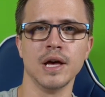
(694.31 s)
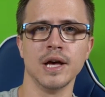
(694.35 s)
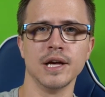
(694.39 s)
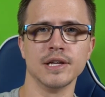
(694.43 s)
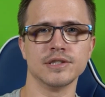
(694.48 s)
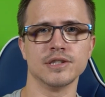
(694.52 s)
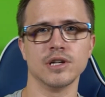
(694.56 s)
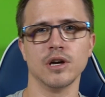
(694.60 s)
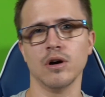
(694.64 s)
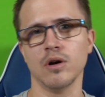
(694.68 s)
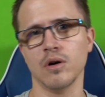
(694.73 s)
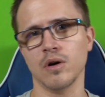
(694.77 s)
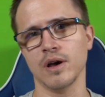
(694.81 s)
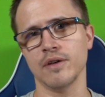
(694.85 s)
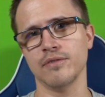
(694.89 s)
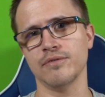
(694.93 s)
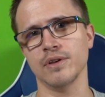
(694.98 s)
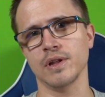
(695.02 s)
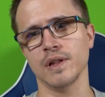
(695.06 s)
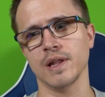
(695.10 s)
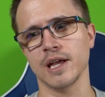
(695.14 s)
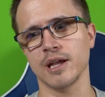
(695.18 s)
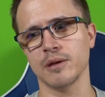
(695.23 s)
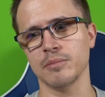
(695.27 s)
So I
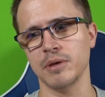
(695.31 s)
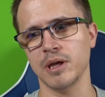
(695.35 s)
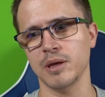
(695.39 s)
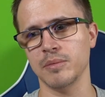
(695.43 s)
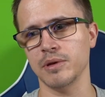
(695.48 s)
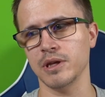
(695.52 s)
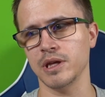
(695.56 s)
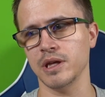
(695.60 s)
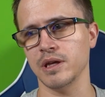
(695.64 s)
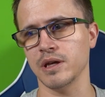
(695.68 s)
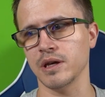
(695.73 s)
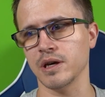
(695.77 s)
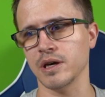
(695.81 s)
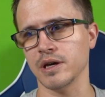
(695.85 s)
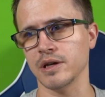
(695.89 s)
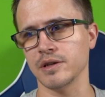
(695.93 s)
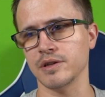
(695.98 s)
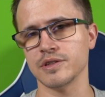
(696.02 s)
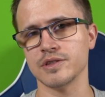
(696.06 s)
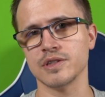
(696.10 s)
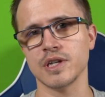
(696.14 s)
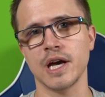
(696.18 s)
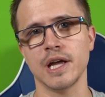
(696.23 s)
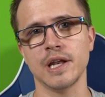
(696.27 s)
feel like maybe
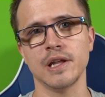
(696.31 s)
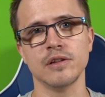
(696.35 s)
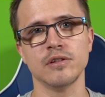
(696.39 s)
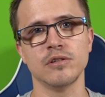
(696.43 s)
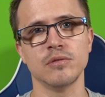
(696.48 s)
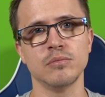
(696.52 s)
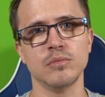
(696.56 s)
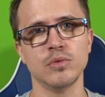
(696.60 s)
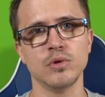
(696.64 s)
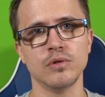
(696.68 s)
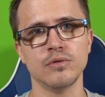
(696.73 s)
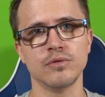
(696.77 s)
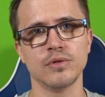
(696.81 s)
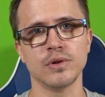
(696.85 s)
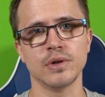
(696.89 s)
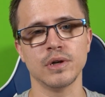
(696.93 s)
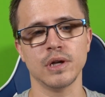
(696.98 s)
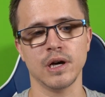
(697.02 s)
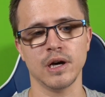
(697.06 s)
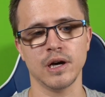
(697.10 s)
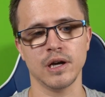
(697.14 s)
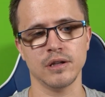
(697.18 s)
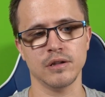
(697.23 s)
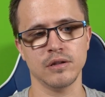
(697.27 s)
deciding to move or
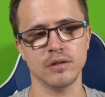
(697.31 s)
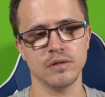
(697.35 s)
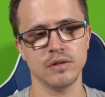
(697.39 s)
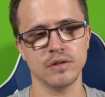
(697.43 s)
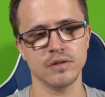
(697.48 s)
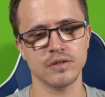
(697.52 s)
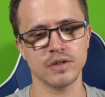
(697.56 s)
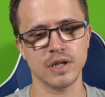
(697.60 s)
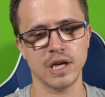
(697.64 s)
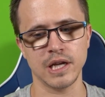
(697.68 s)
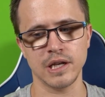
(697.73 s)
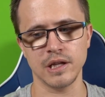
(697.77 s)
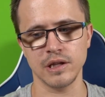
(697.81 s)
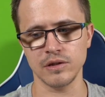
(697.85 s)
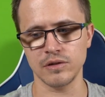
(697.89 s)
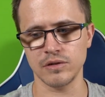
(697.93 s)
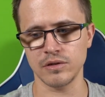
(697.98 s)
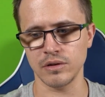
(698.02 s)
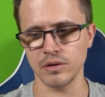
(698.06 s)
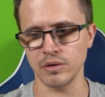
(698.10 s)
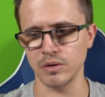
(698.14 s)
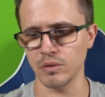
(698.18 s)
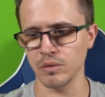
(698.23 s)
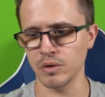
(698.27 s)
not, deciding
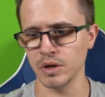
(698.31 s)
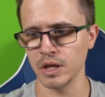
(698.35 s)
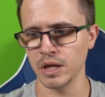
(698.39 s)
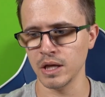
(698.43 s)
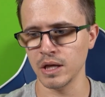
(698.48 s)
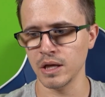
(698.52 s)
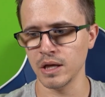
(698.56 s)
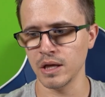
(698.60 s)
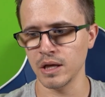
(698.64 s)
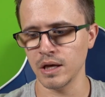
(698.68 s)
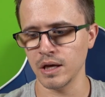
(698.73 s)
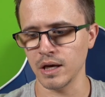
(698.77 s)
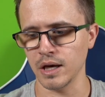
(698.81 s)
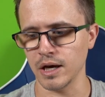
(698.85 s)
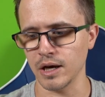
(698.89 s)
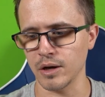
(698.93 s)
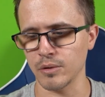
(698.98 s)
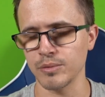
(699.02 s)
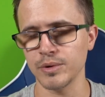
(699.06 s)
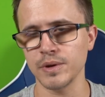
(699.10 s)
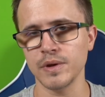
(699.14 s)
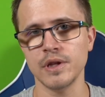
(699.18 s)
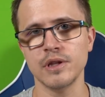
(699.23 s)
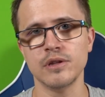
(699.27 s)
to
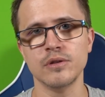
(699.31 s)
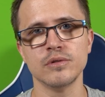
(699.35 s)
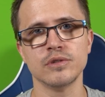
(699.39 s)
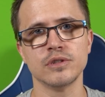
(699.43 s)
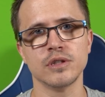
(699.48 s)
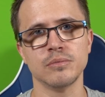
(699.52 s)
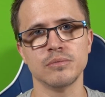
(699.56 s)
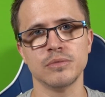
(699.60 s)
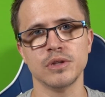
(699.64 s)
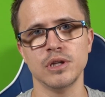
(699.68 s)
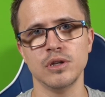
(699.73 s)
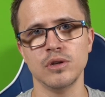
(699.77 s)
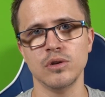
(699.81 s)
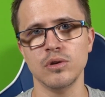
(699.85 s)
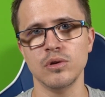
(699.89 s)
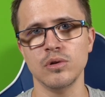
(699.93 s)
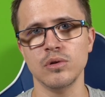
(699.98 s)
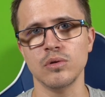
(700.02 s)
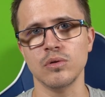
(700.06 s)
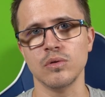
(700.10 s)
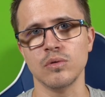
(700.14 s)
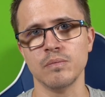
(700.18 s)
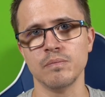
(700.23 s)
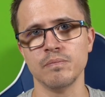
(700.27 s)
really do something
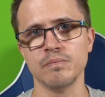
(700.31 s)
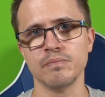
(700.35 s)
new